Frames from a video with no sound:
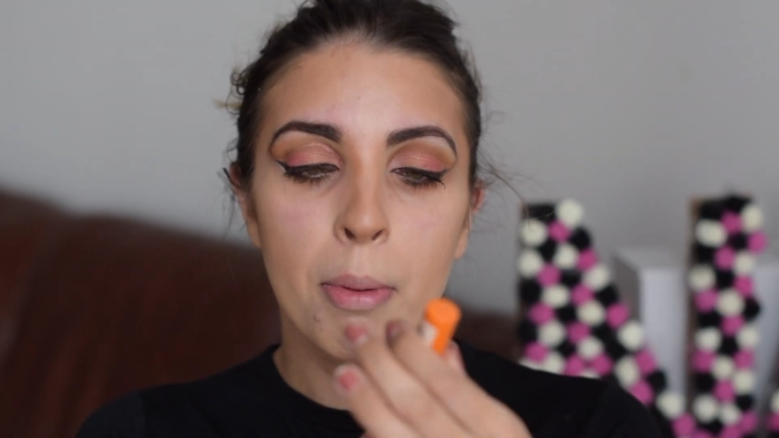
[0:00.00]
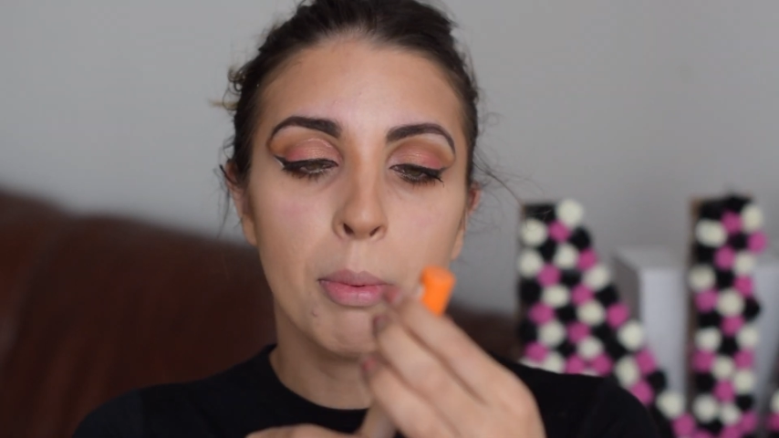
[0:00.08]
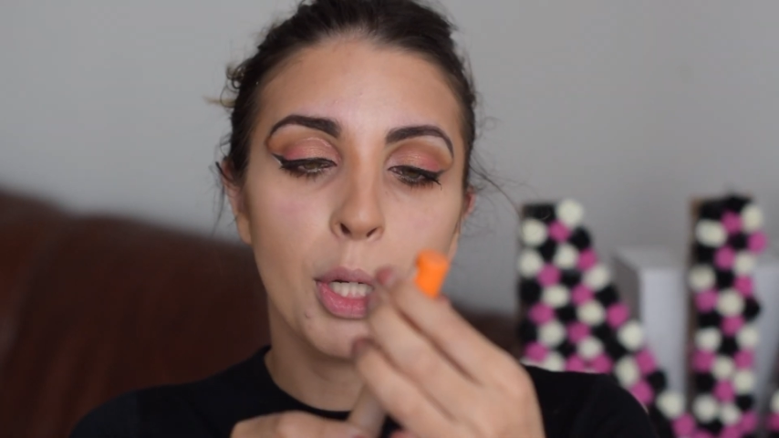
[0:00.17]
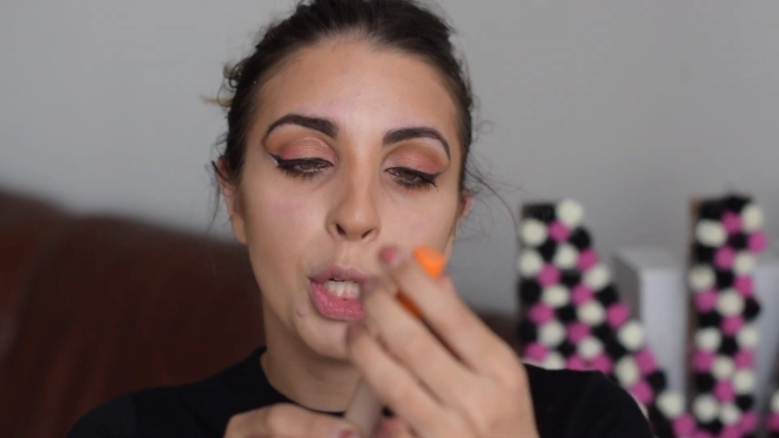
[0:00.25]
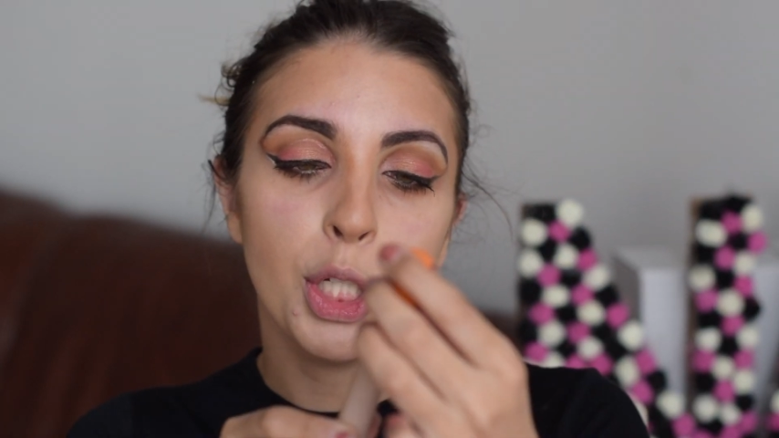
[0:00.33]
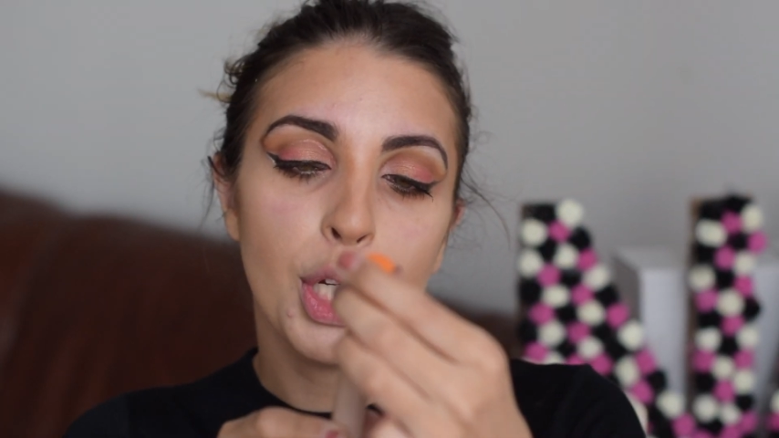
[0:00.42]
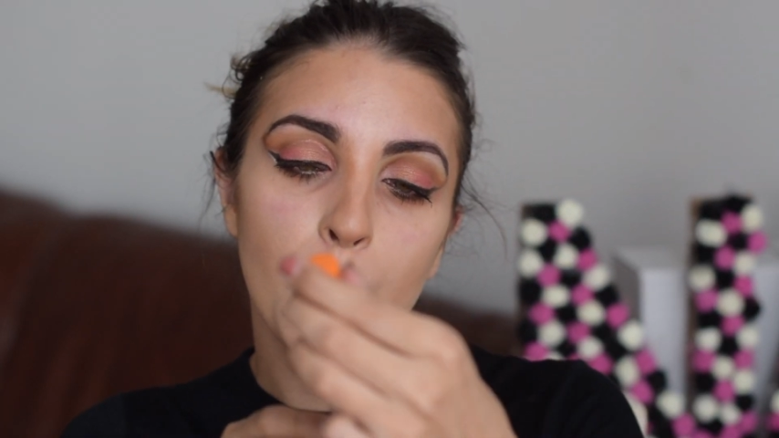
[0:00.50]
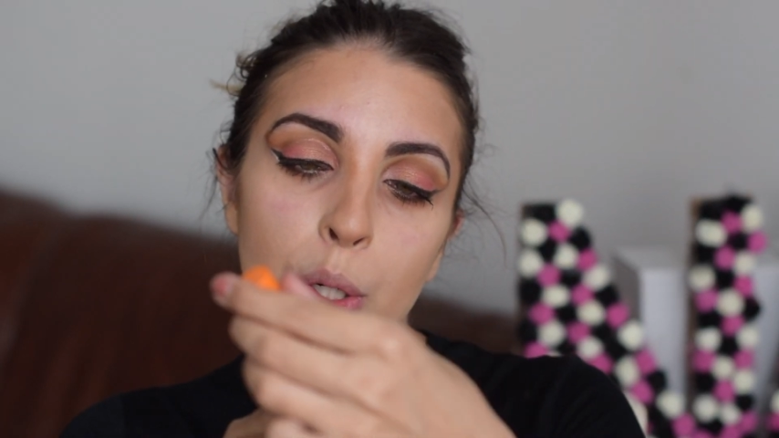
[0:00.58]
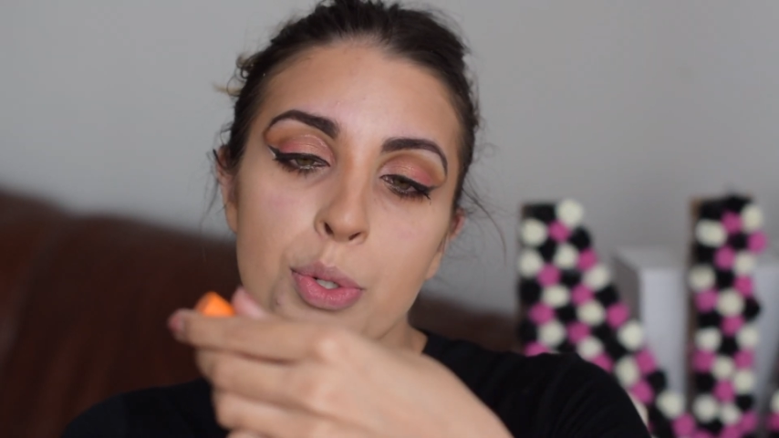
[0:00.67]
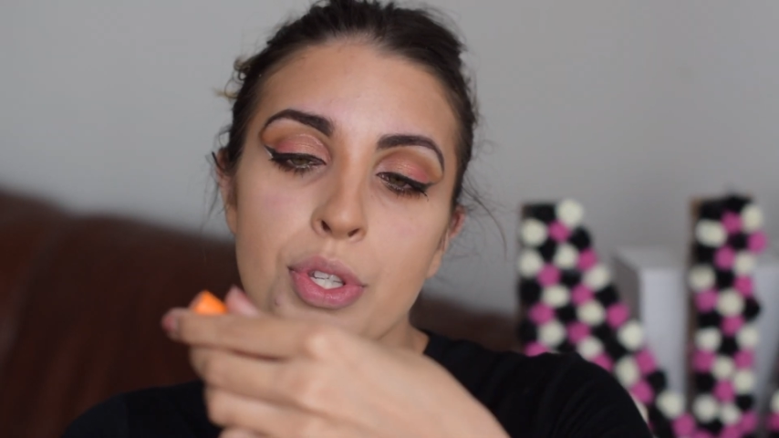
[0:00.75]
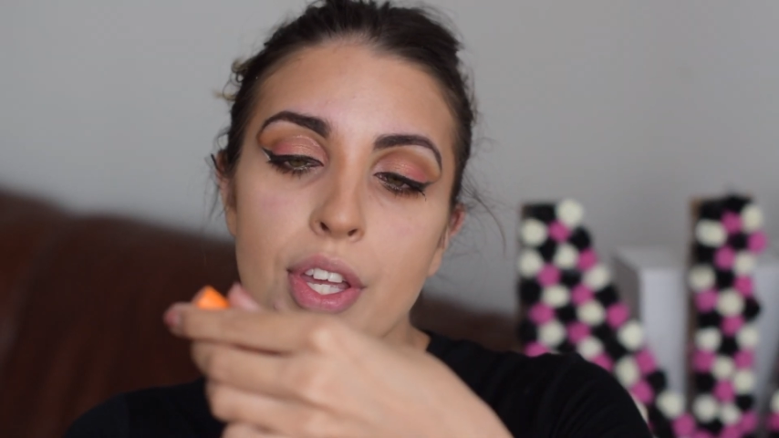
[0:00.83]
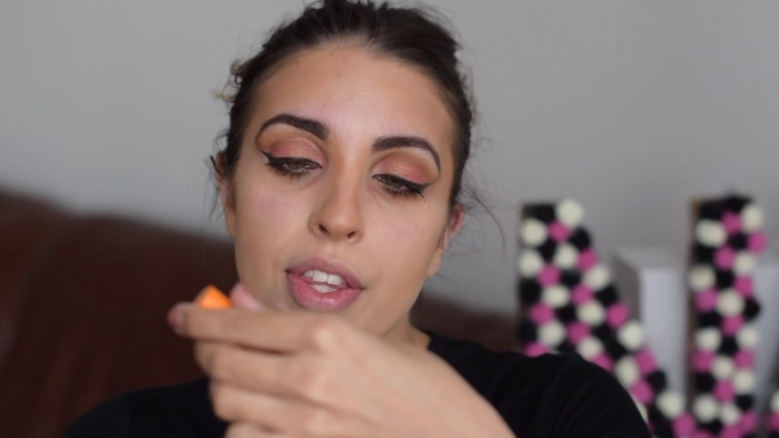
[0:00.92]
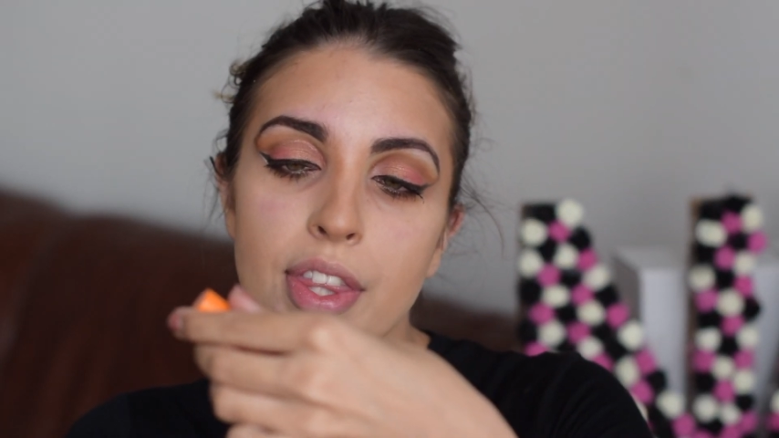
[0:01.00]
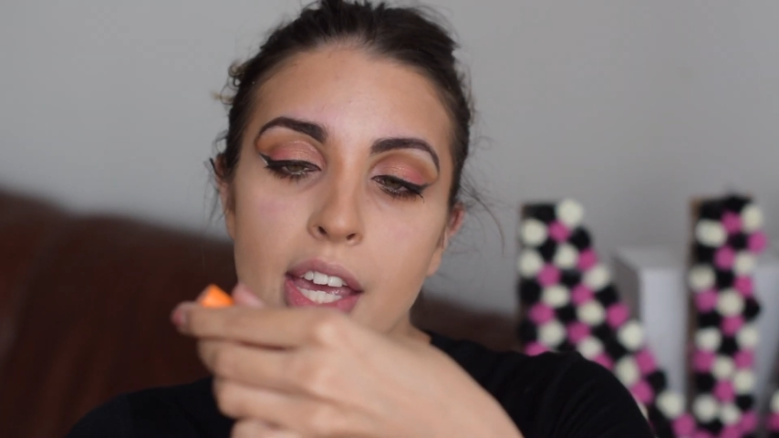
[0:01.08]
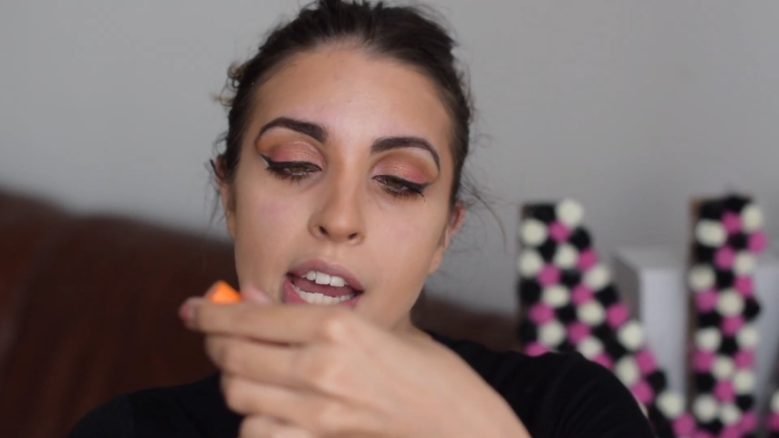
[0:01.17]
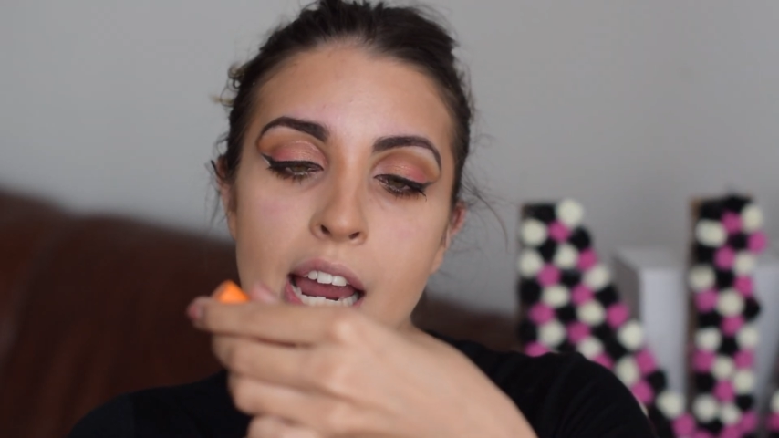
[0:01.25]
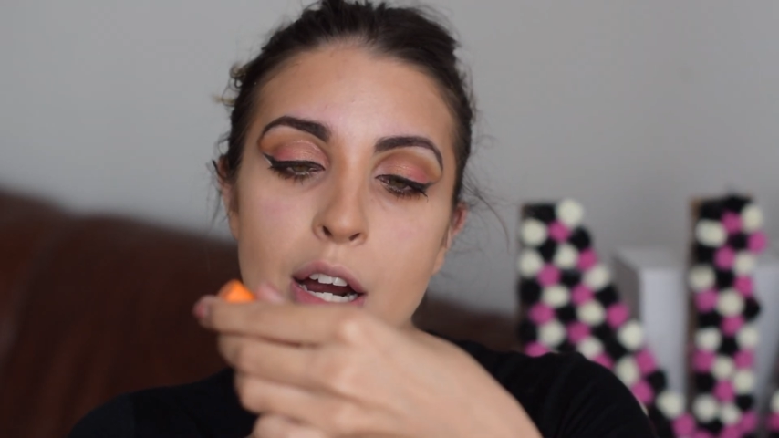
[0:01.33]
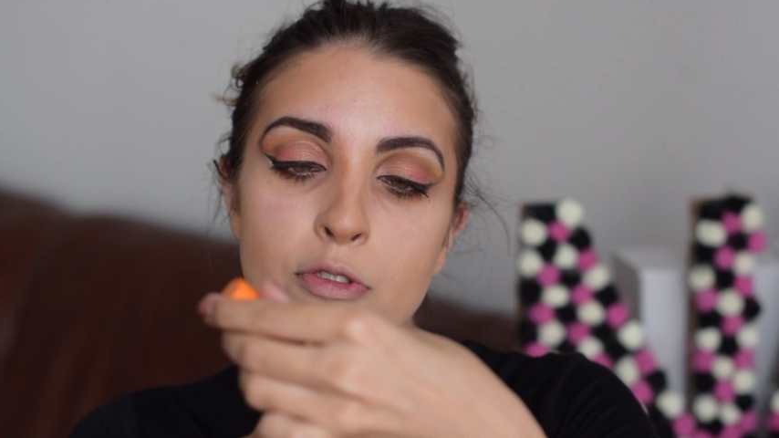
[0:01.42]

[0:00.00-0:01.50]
I'm going to use the